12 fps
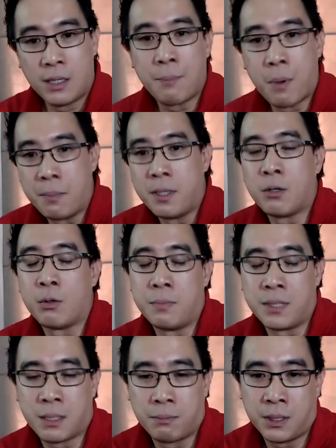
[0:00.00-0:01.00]
that probably
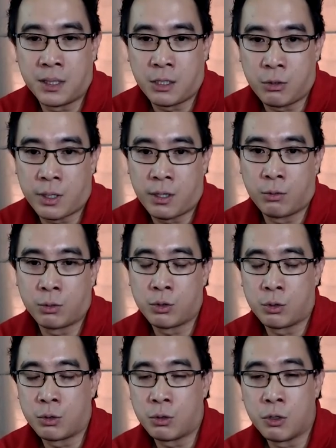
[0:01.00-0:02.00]
could be something that you can
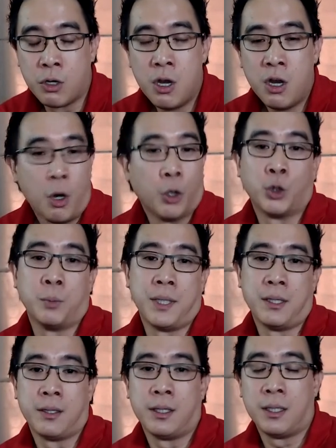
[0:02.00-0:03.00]
also
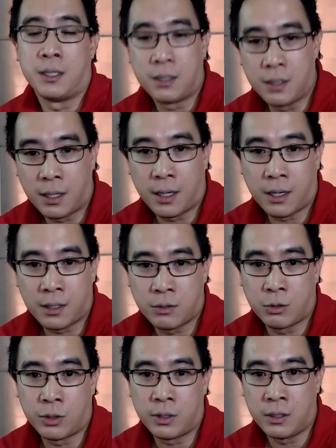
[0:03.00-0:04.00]
automate already.
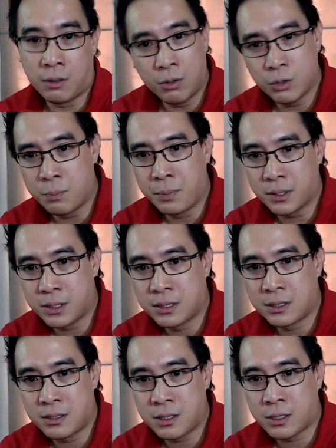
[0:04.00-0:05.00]
So it also
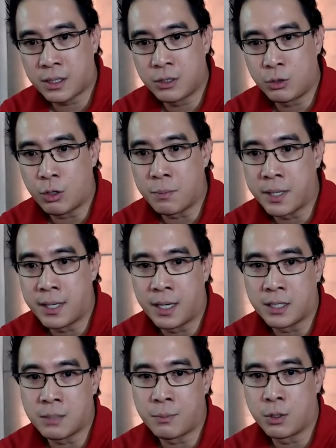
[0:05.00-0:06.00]
builds trust to your
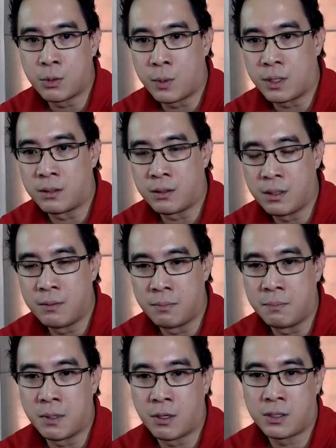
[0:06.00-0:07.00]
brand, I suppose,
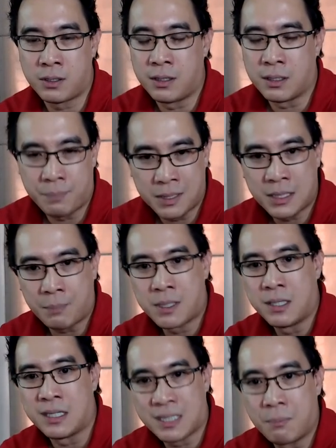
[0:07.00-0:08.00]
because the
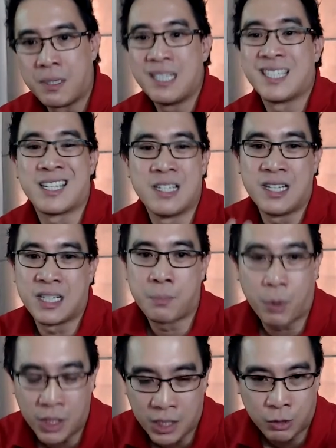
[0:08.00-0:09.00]
perception is somebody is actually
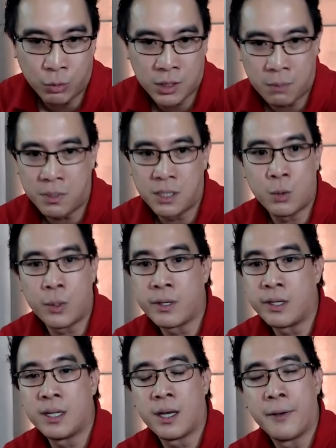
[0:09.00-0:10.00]
responding to somebody's
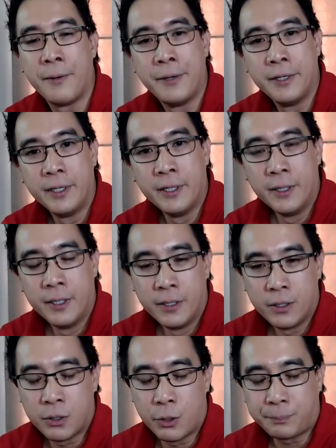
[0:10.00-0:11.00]
query.
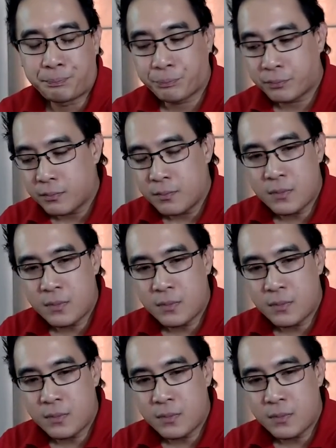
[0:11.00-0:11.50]
So